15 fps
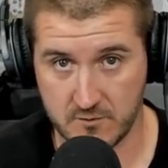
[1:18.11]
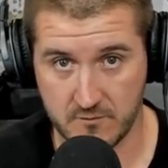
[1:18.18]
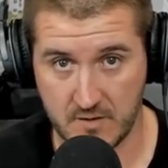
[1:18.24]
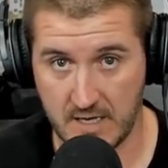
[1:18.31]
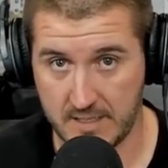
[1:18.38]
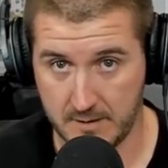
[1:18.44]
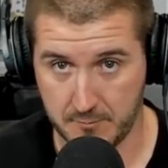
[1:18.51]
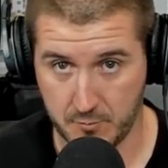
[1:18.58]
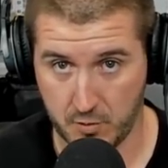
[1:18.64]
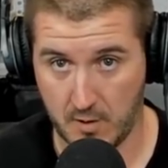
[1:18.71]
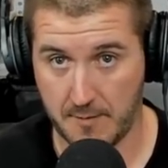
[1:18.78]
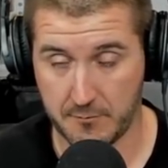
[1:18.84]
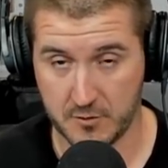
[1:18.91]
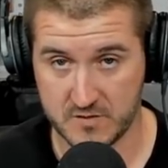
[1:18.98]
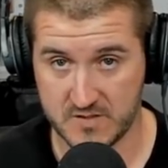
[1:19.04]
you've got a
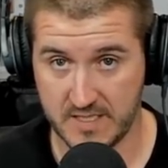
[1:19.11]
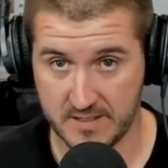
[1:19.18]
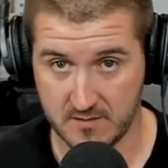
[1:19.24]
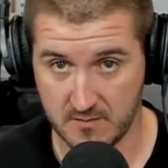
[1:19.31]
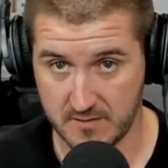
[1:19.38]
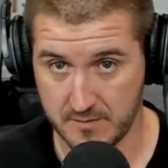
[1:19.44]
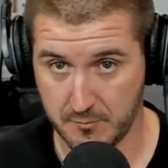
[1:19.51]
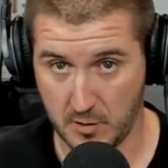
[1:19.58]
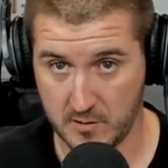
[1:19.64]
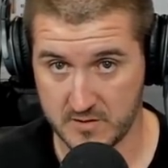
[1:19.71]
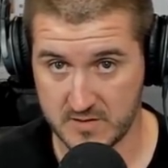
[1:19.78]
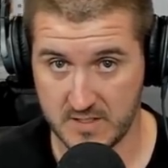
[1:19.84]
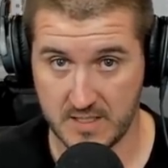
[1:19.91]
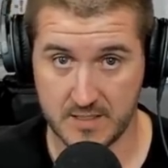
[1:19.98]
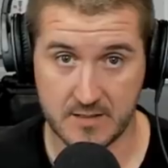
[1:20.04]
proper signaling
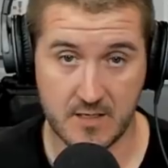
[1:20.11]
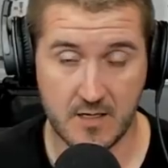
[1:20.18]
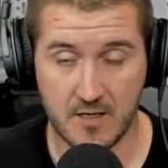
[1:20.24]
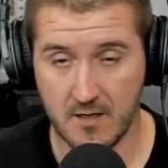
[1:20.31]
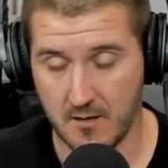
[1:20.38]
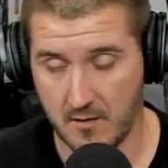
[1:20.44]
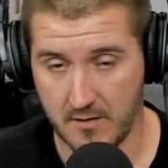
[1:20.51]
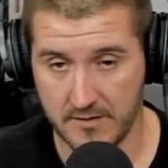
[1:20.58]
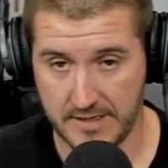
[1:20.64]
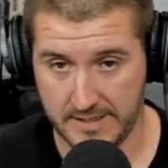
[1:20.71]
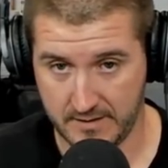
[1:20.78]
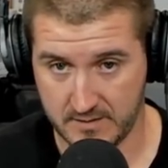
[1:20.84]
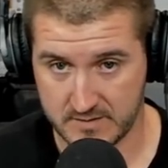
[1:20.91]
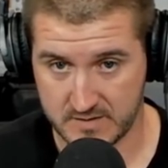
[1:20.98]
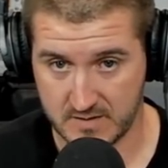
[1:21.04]
person, all
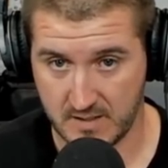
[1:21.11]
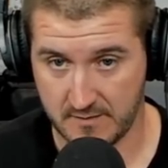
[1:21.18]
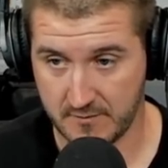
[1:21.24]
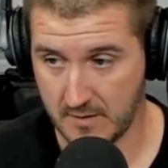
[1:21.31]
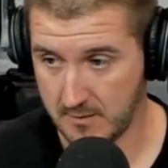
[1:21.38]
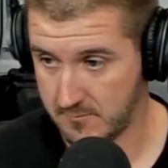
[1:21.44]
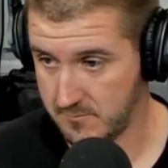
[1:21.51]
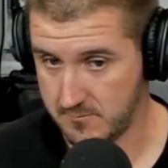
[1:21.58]
that good stuff.